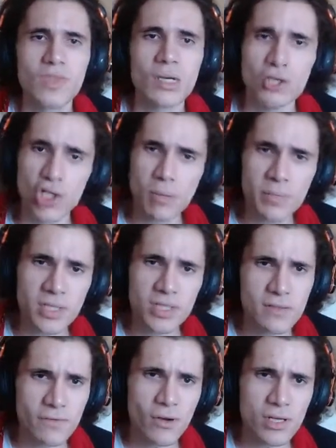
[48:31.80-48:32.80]

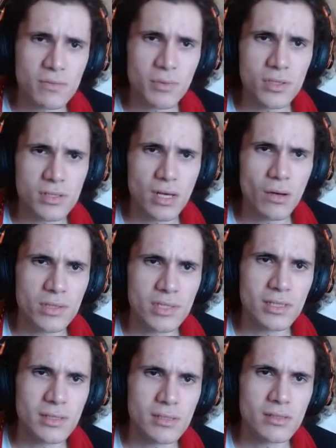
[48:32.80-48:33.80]
JRPGs first, because their
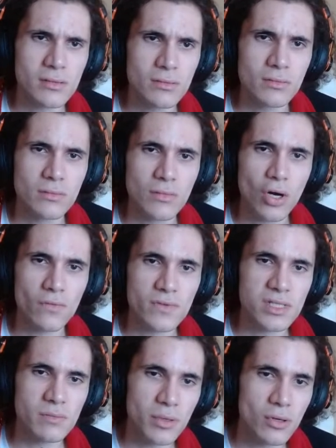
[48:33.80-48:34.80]
OSTs,
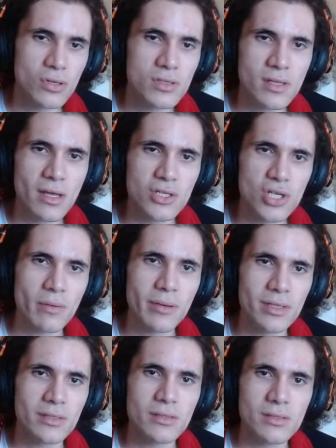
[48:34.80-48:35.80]
obviously because they're
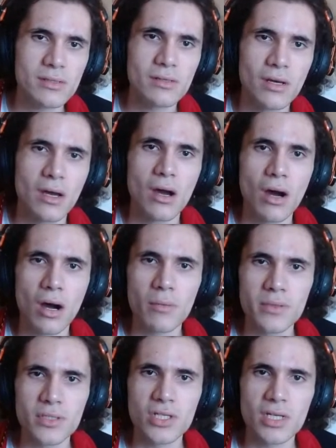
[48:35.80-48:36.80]
Japanese RPG